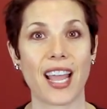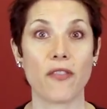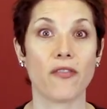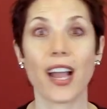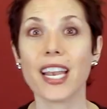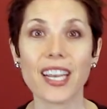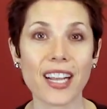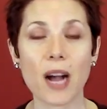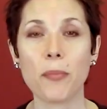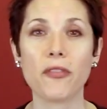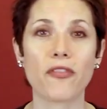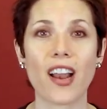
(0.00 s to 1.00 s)
invited a
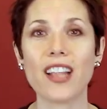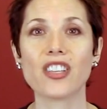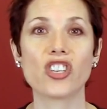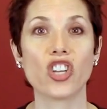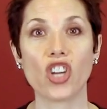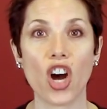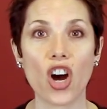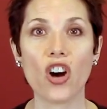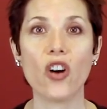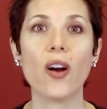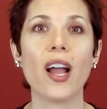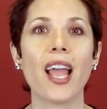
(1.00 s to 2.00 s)
couple friends to
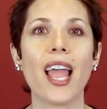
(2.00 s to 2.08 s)
go.